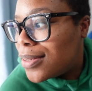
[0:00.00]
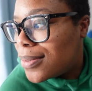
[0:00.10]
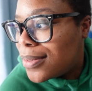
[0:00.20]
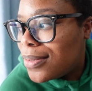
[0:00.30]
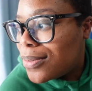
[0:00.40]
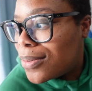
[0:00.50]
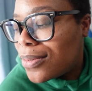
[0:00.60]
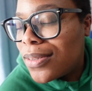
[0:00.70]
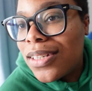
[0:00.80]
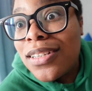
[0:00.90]
is, you
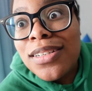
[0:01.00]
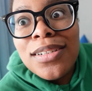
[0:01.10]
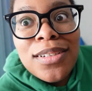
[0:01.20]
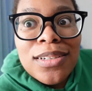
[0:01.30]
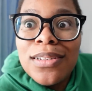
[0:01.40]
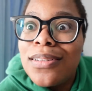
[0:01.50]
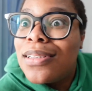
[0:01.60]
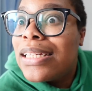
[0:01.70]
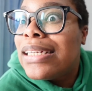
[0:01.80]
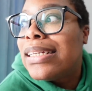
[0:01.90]
know, kind of, you know,
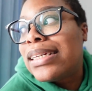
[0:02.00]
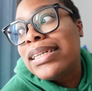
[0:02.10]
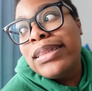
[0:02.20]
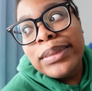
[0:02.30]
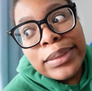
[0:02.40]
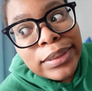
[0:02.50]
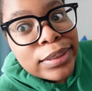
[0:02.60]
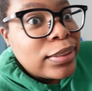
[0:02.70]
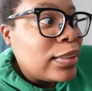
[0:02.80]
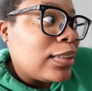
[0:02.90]
like
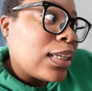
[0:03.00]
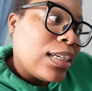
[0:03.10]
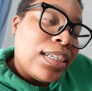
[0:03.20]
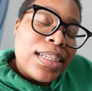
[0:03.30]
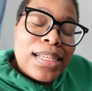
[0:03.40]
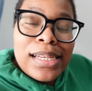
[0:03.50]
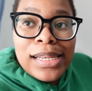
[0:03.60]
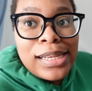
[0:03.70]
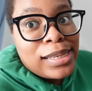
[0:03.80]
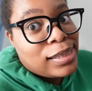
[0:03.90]
it's kind of
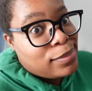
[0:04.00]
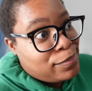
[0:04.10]
like,